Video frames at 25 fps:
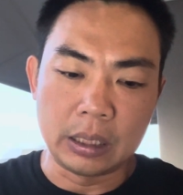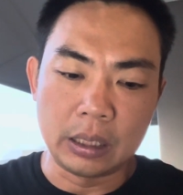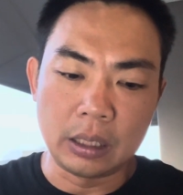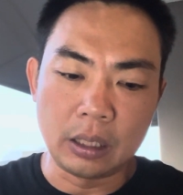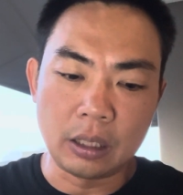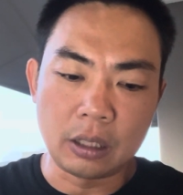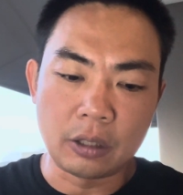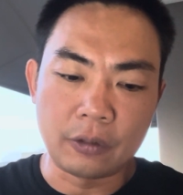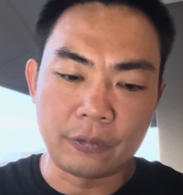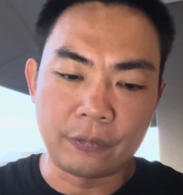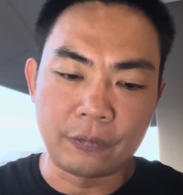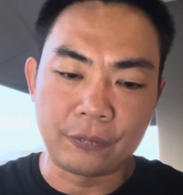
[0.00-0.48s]

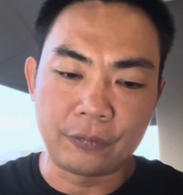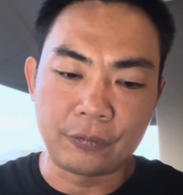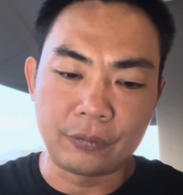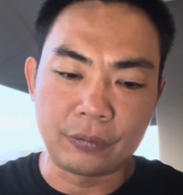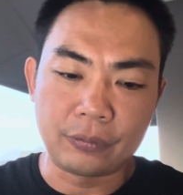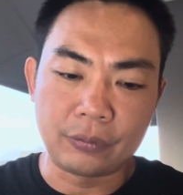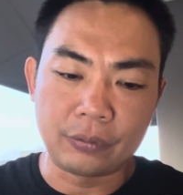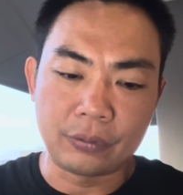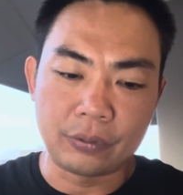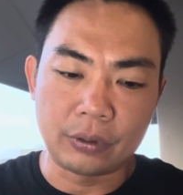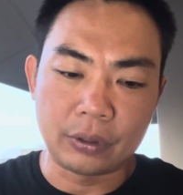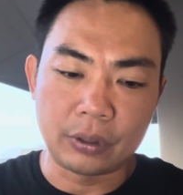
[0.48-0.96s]
of
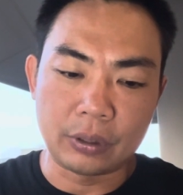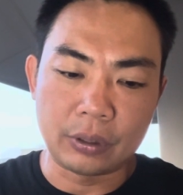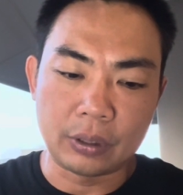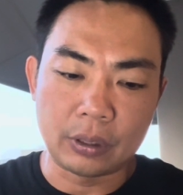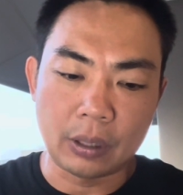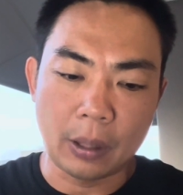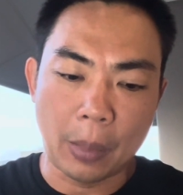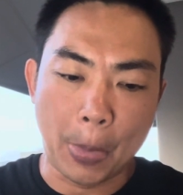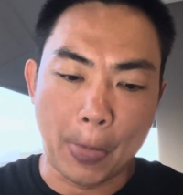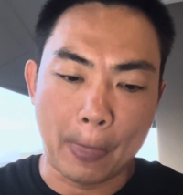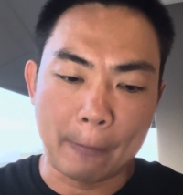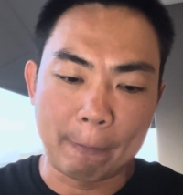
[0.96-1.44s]

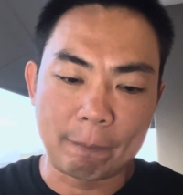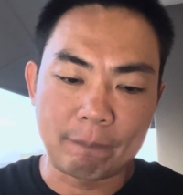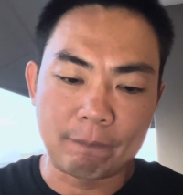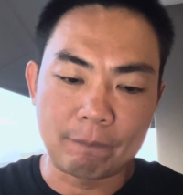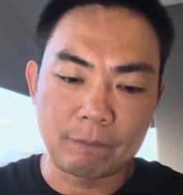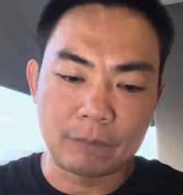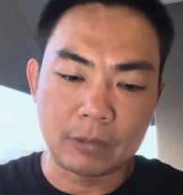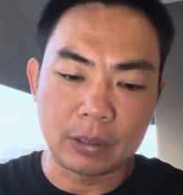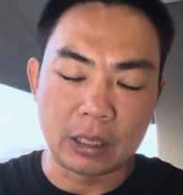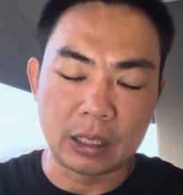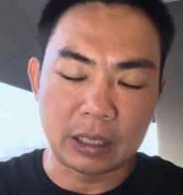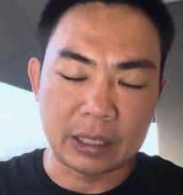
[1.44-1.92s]

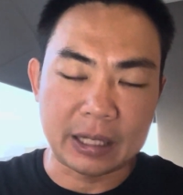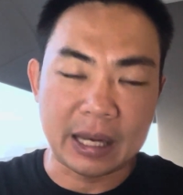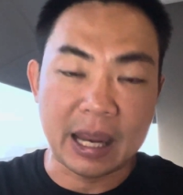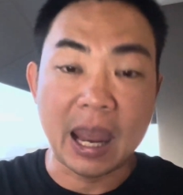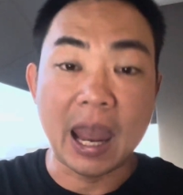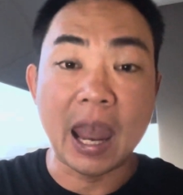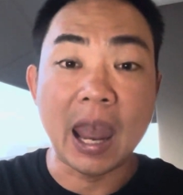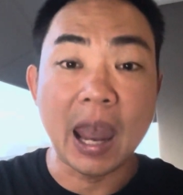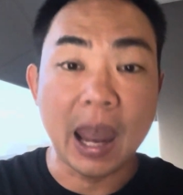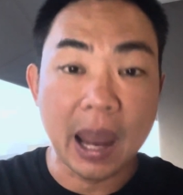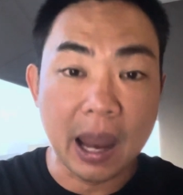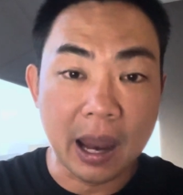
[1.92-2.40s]

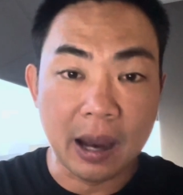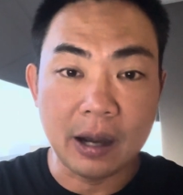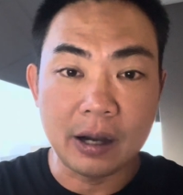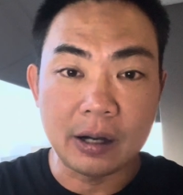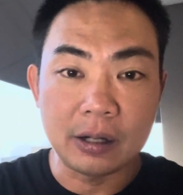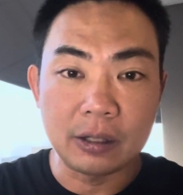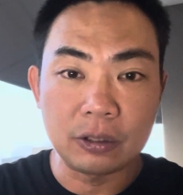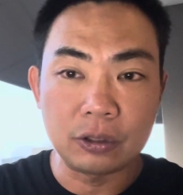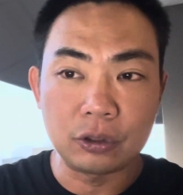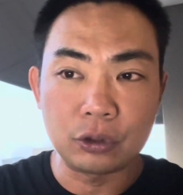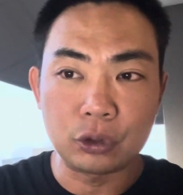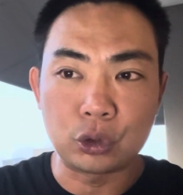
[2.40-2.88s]

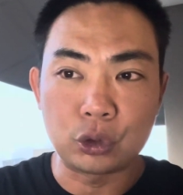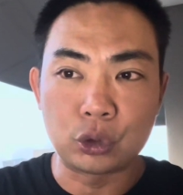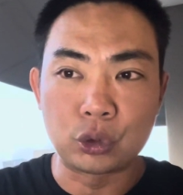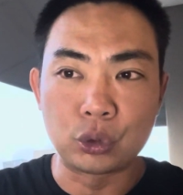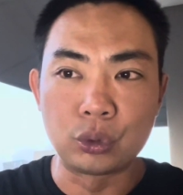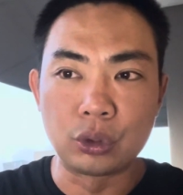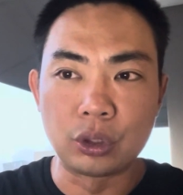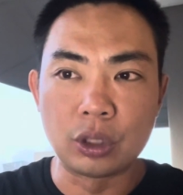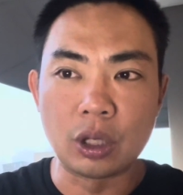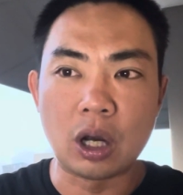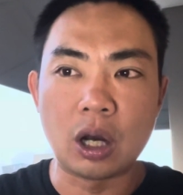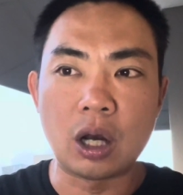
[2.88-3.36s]
care to
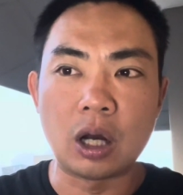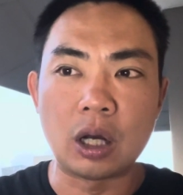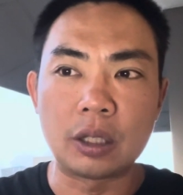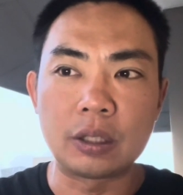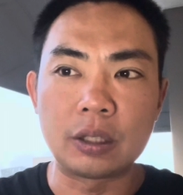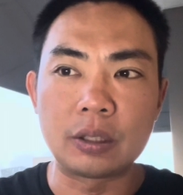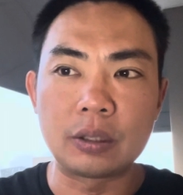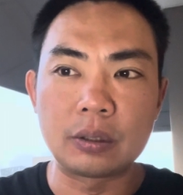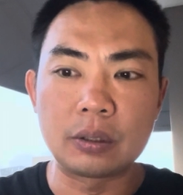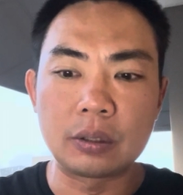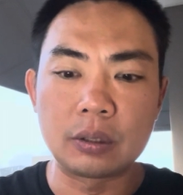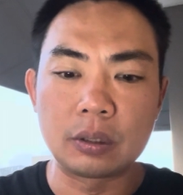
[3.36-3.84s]

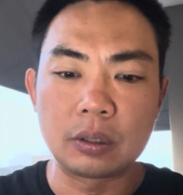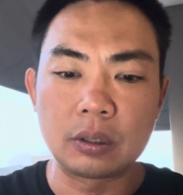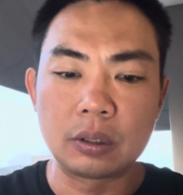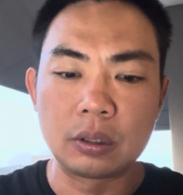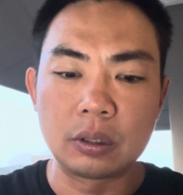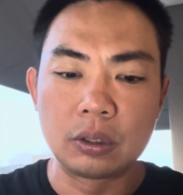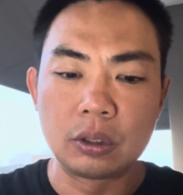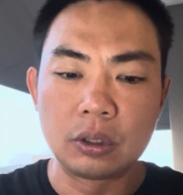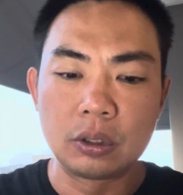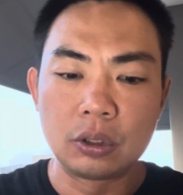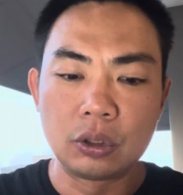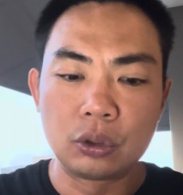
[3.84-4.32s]

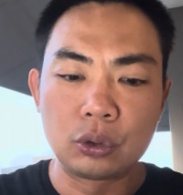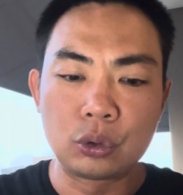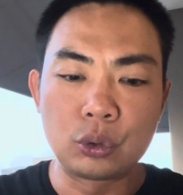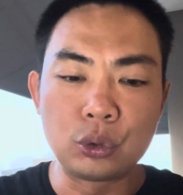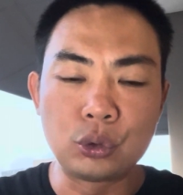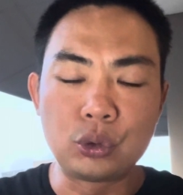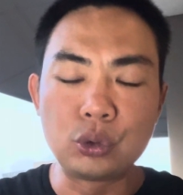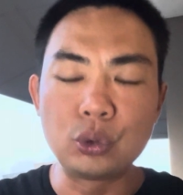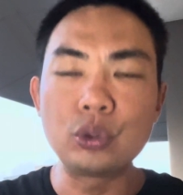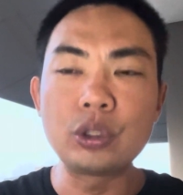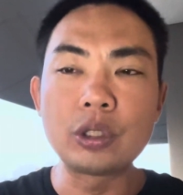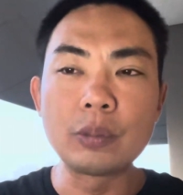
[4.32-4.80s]

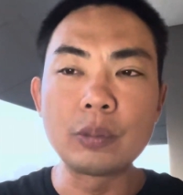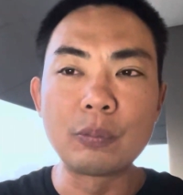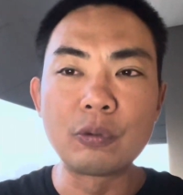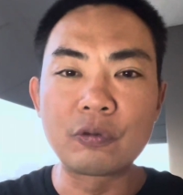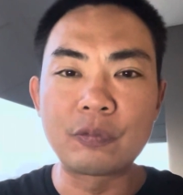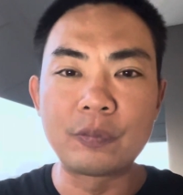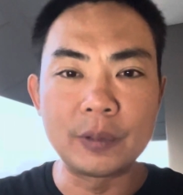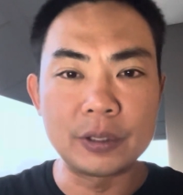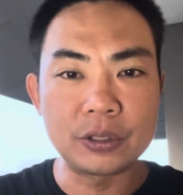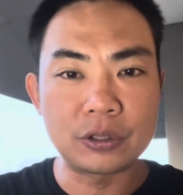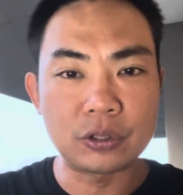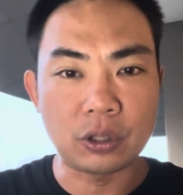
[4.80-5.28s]
do the
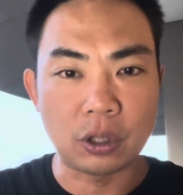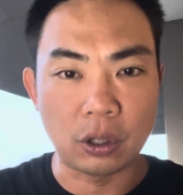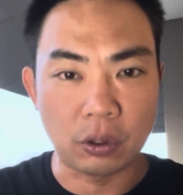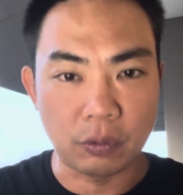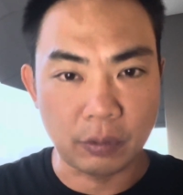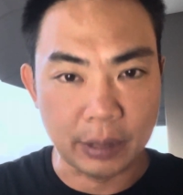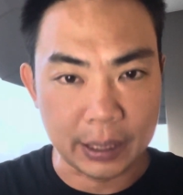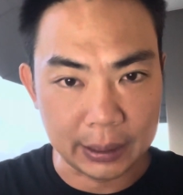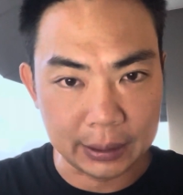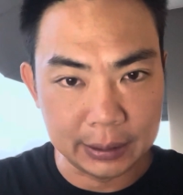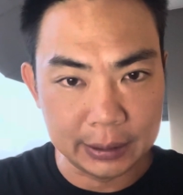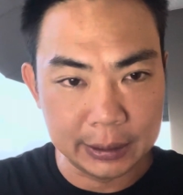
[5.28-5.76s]
movements
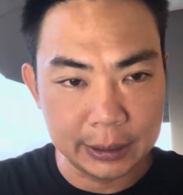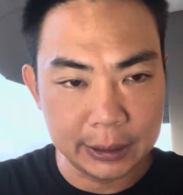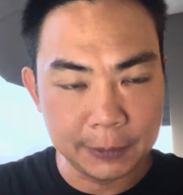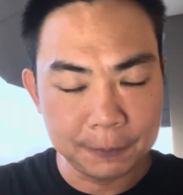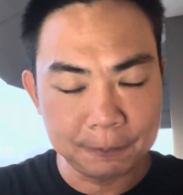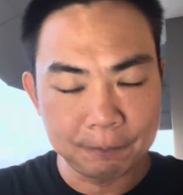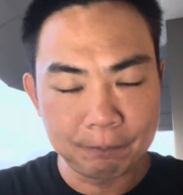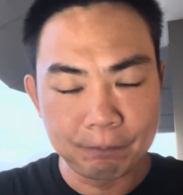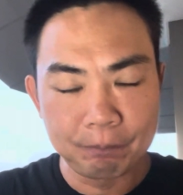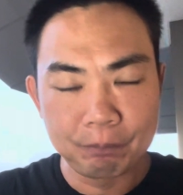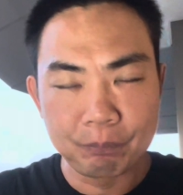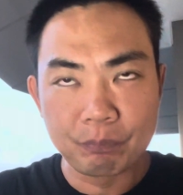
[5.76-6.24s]
correctly,
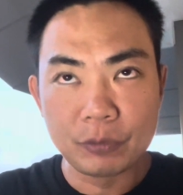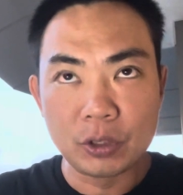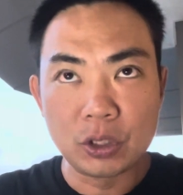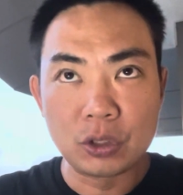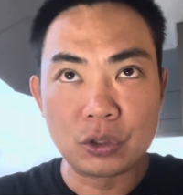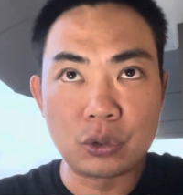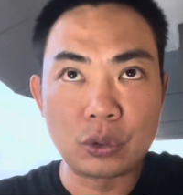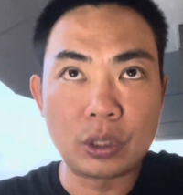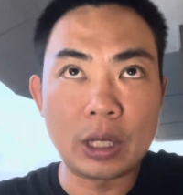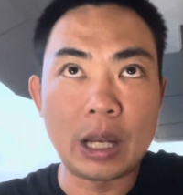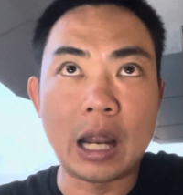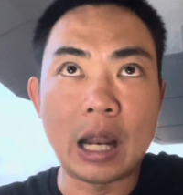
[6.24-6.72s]

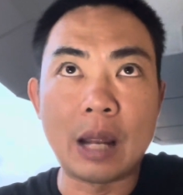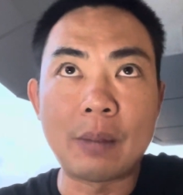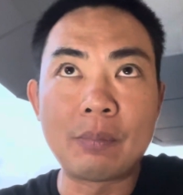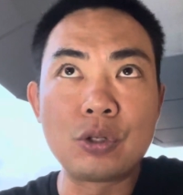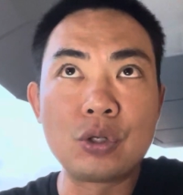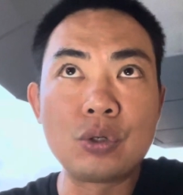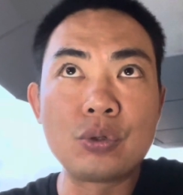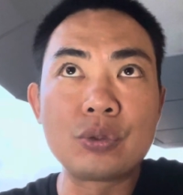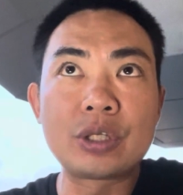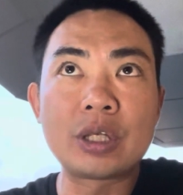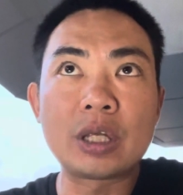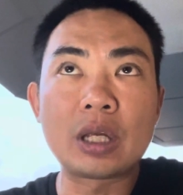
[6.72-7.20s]
so that I'm
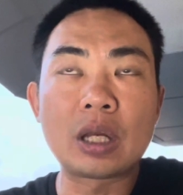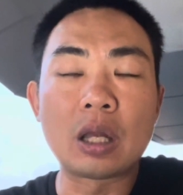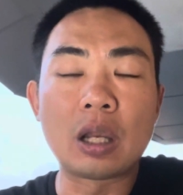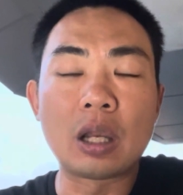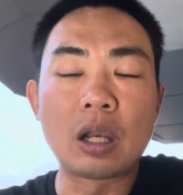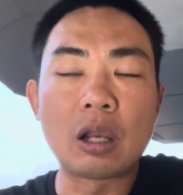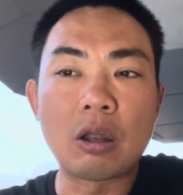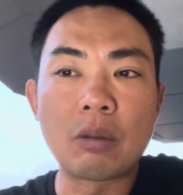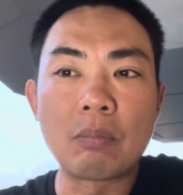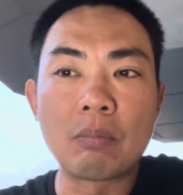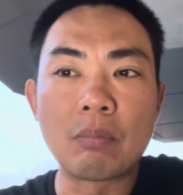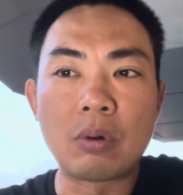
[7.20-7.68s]
using a
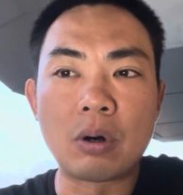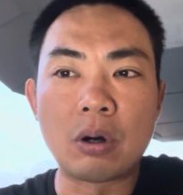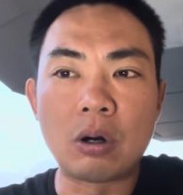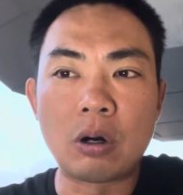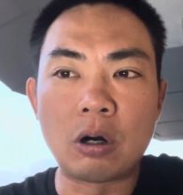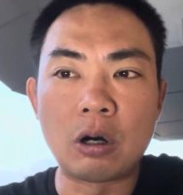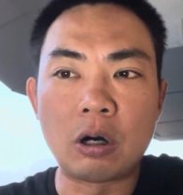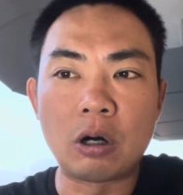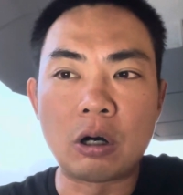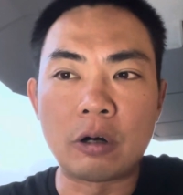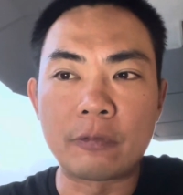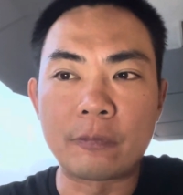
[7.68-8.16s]
lot
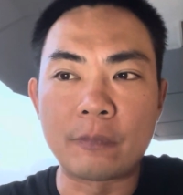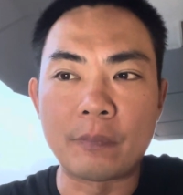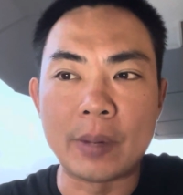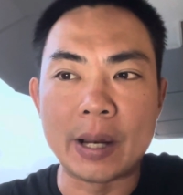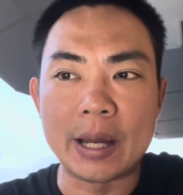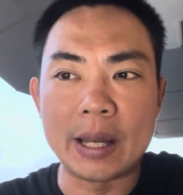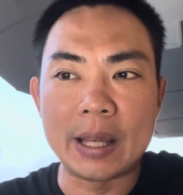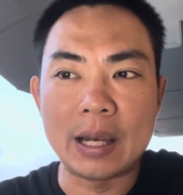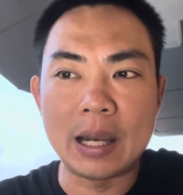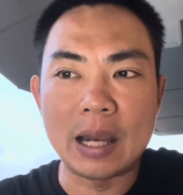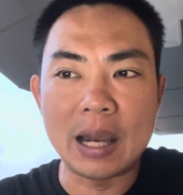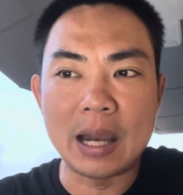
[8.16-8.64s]
more of
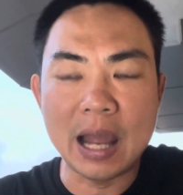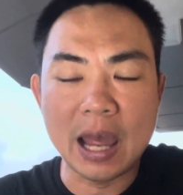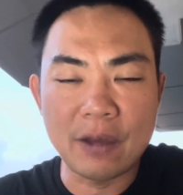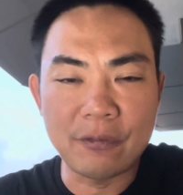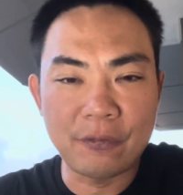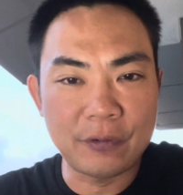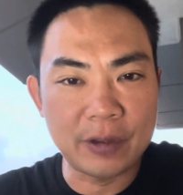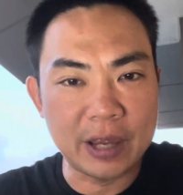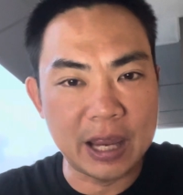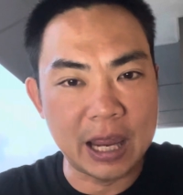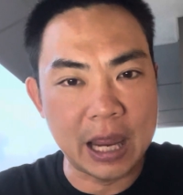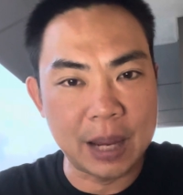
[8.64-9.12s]
my
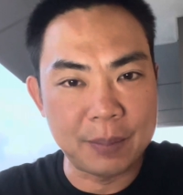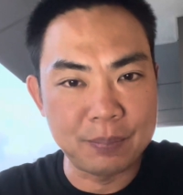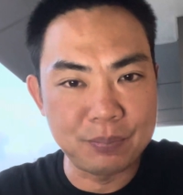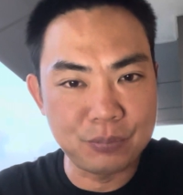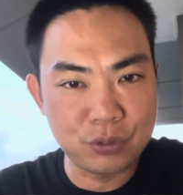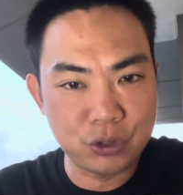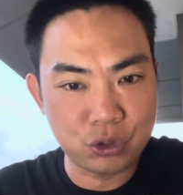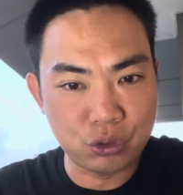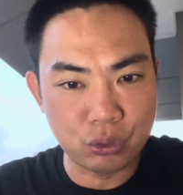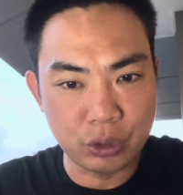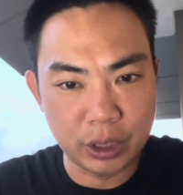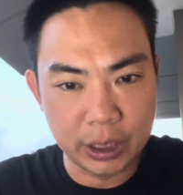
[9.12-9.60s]
left
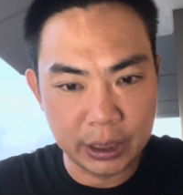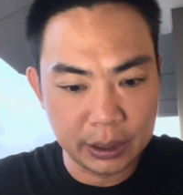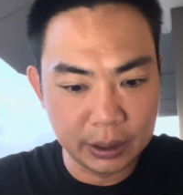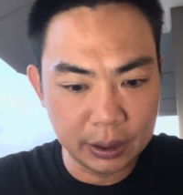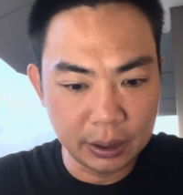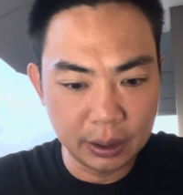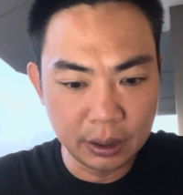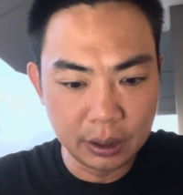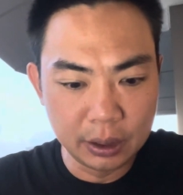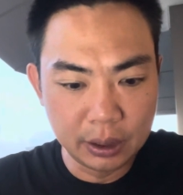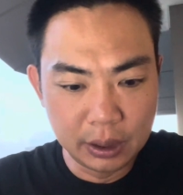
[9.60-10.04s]
hamstring